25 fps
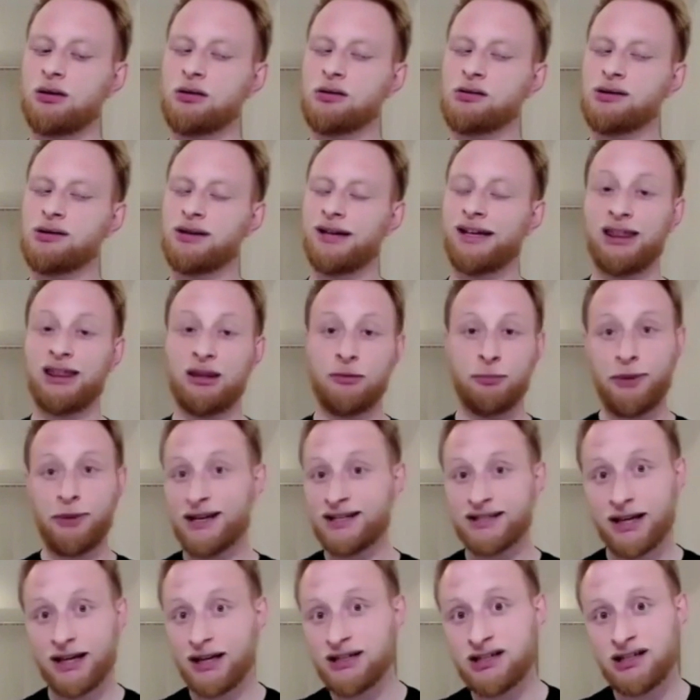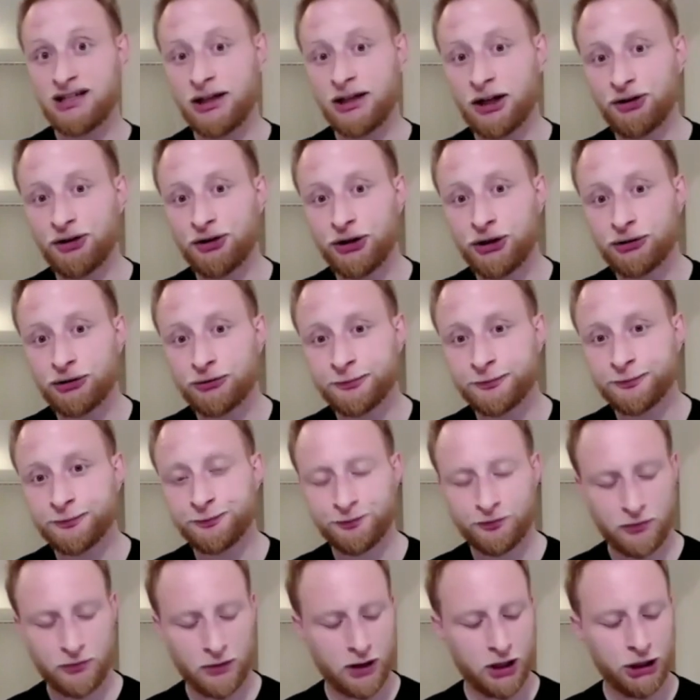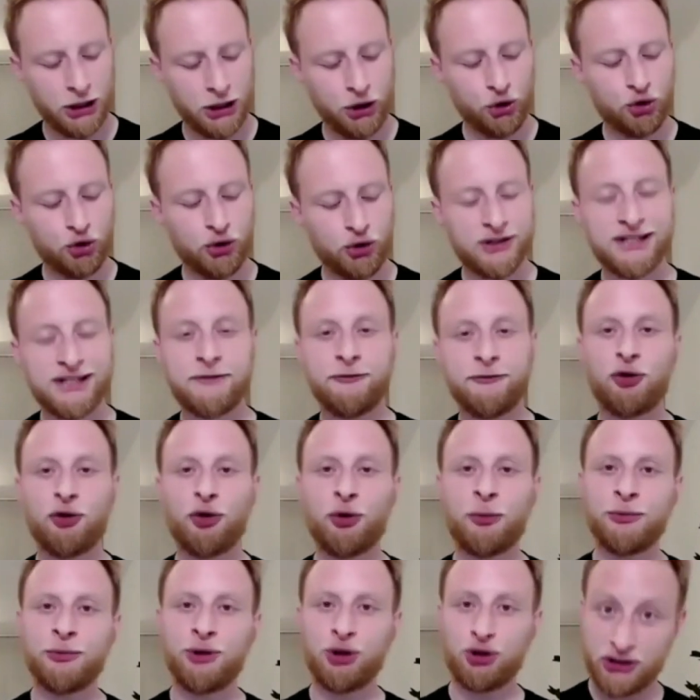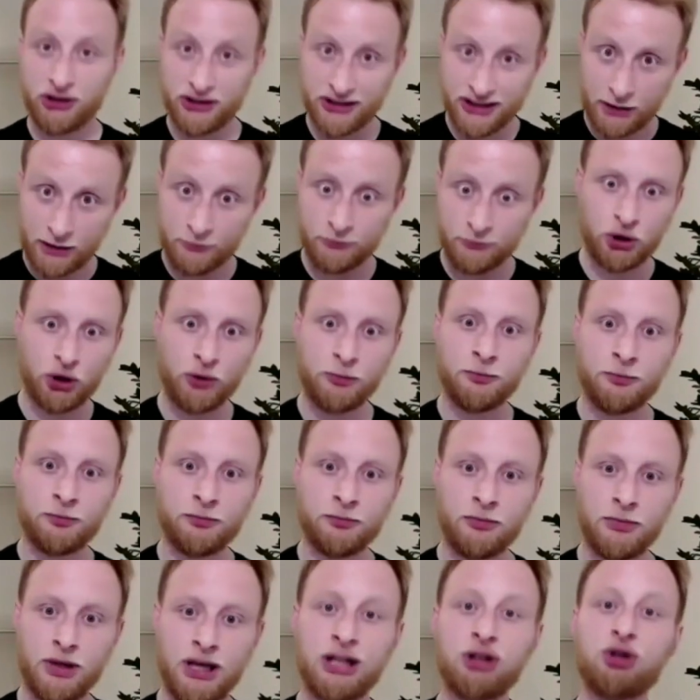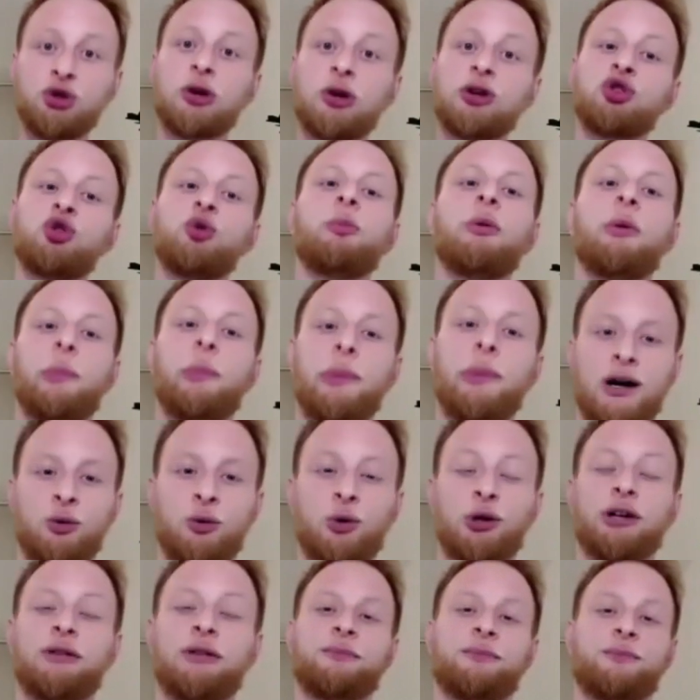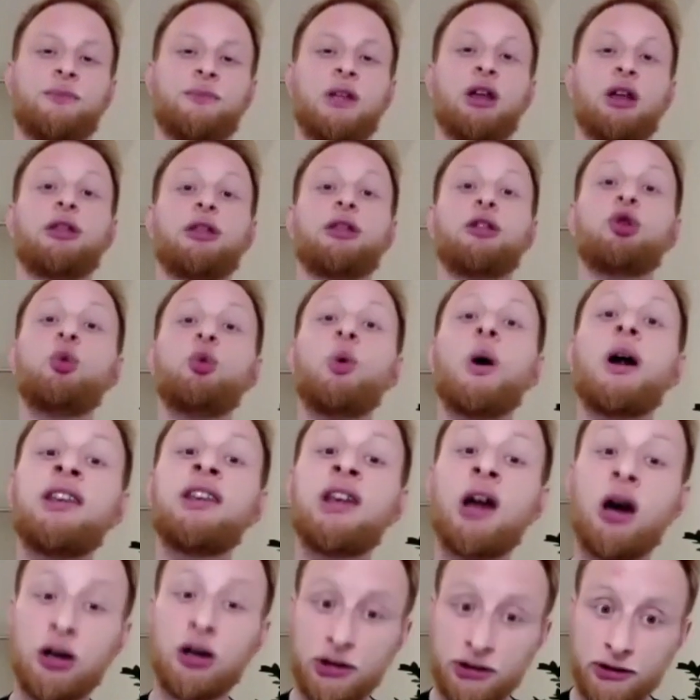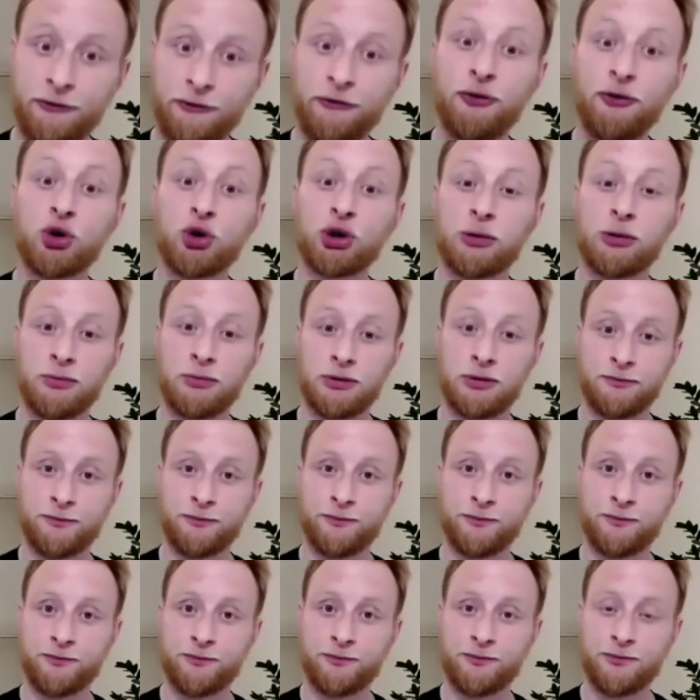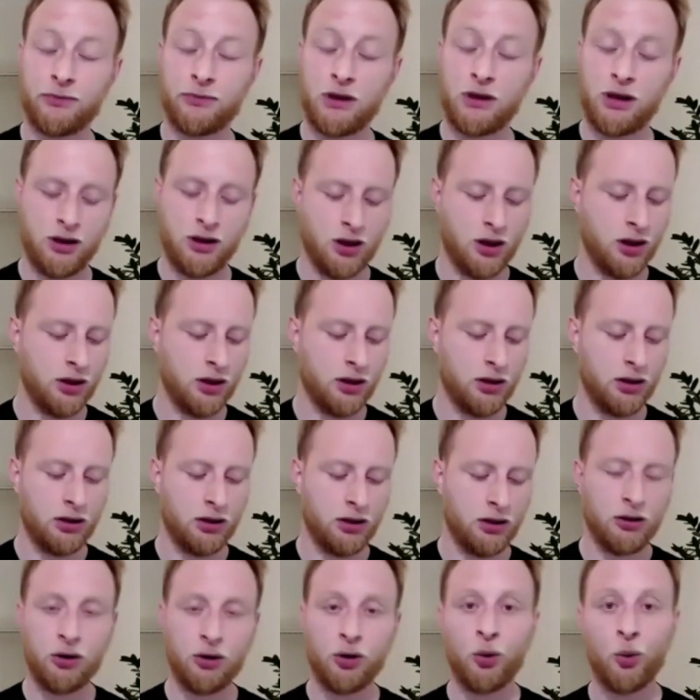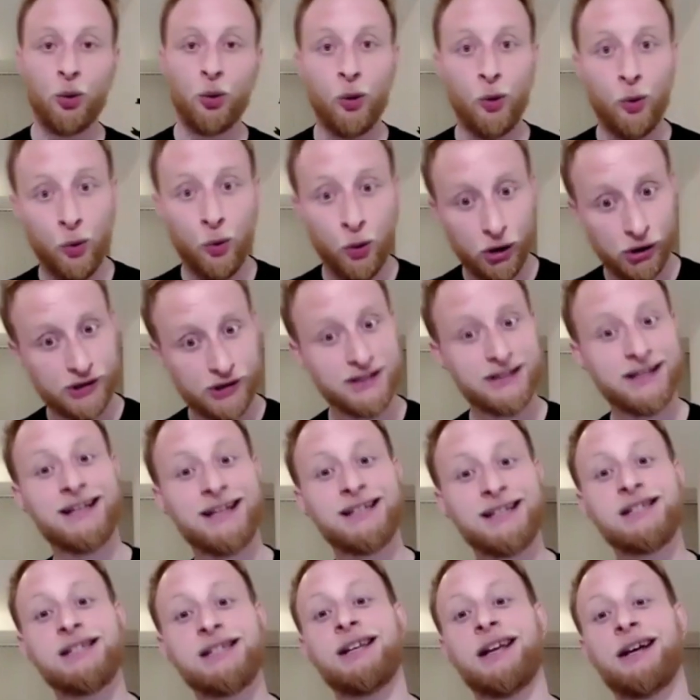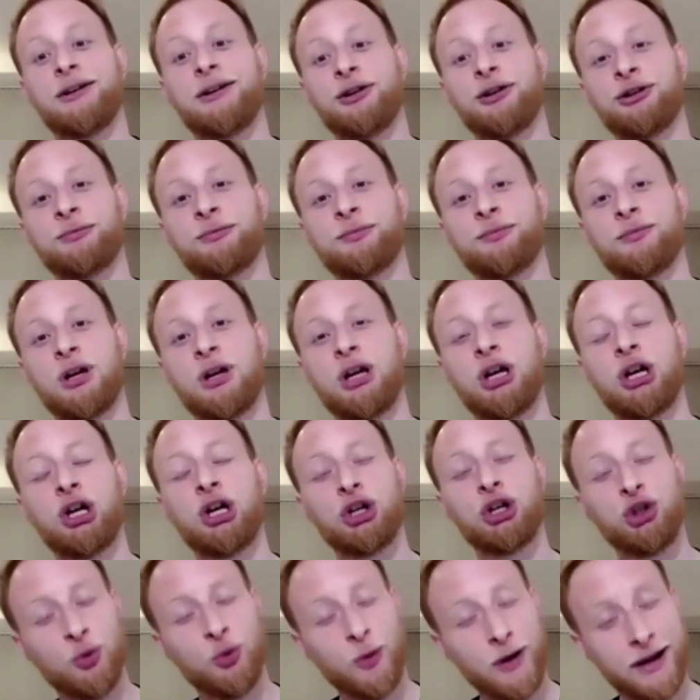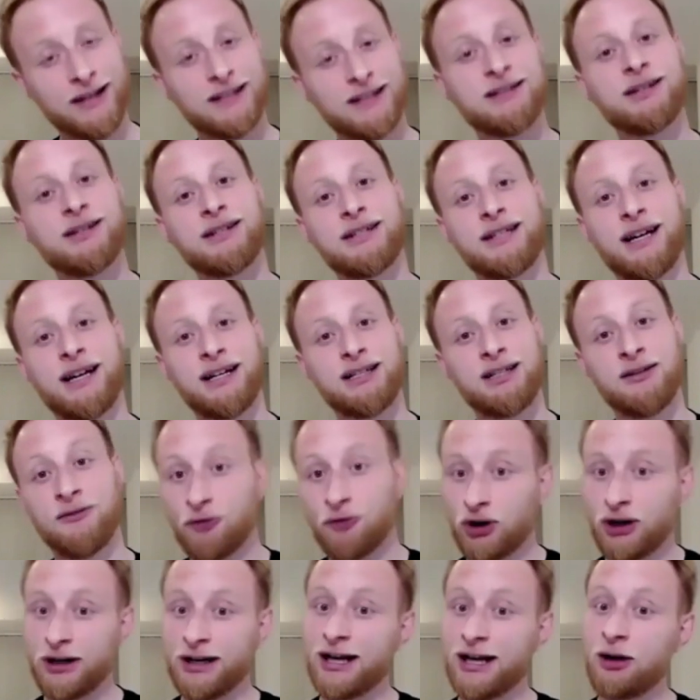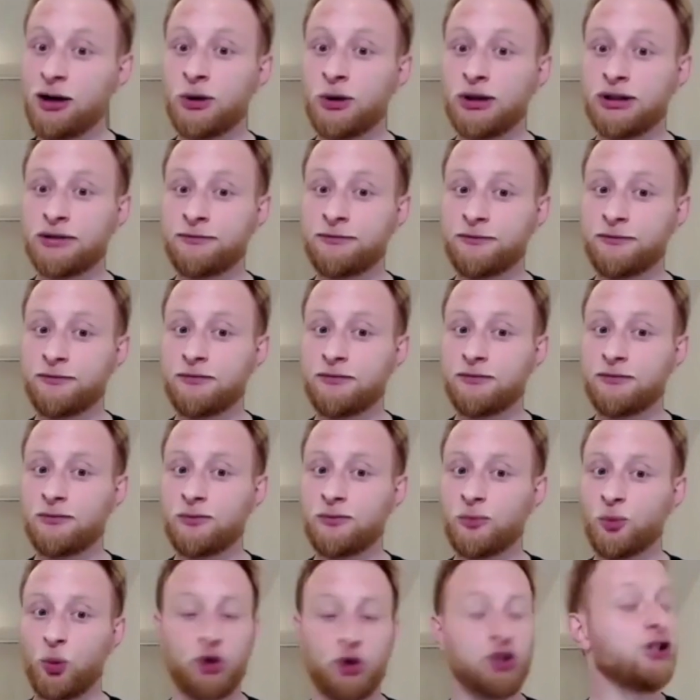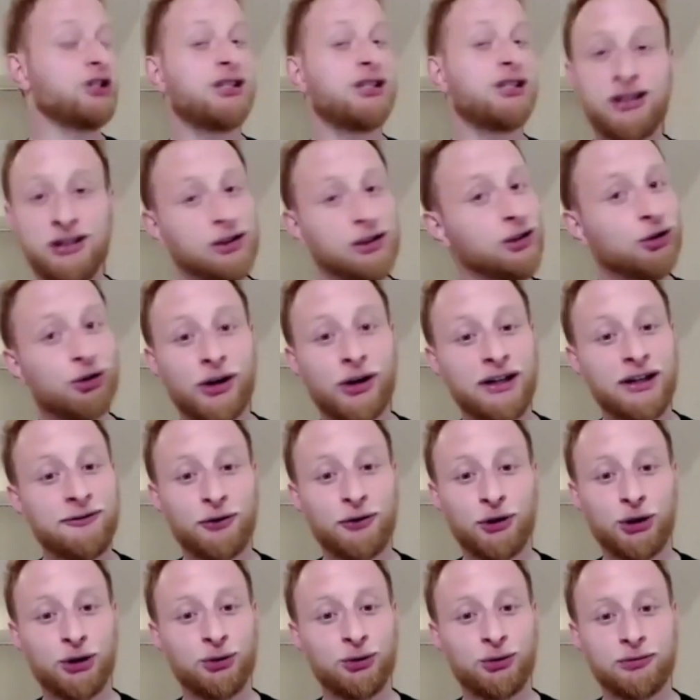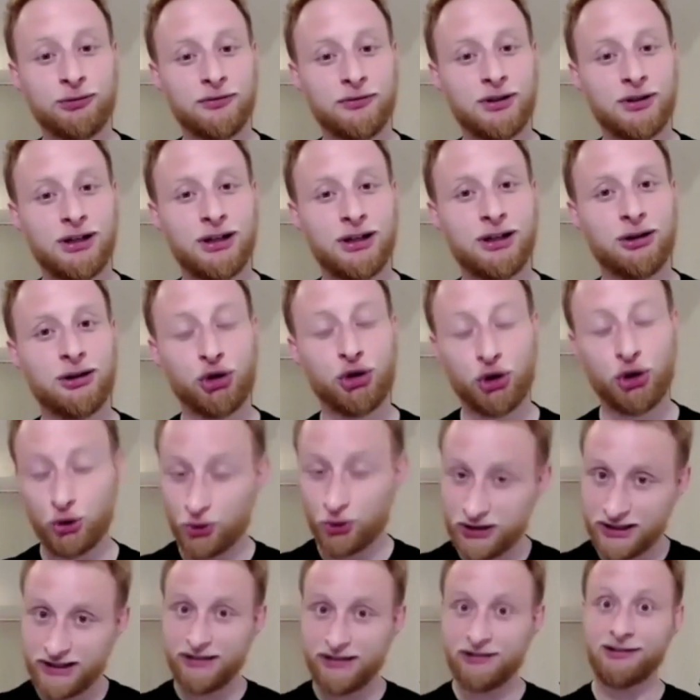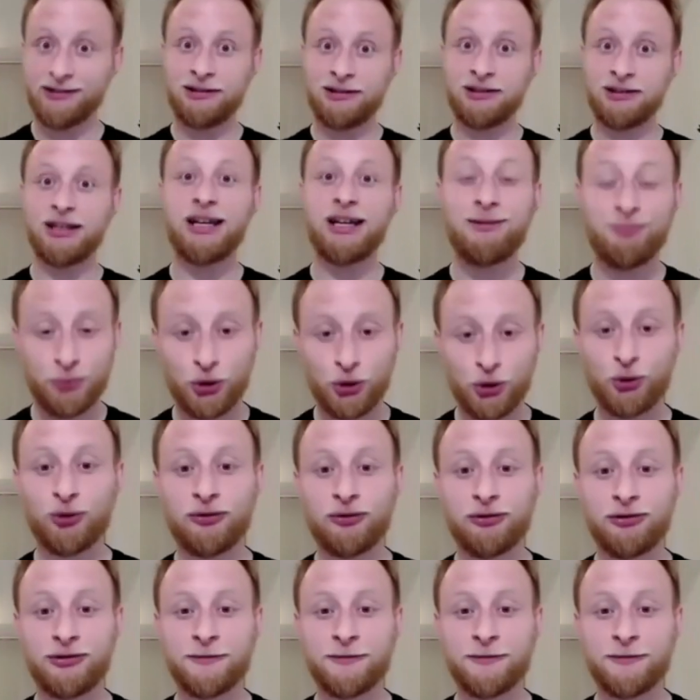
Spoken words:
In the best case scenario, you transform your symptom into a superpower through an art form. Worst case scenario, you exercise for an hour, which is still great for you, so you still improve.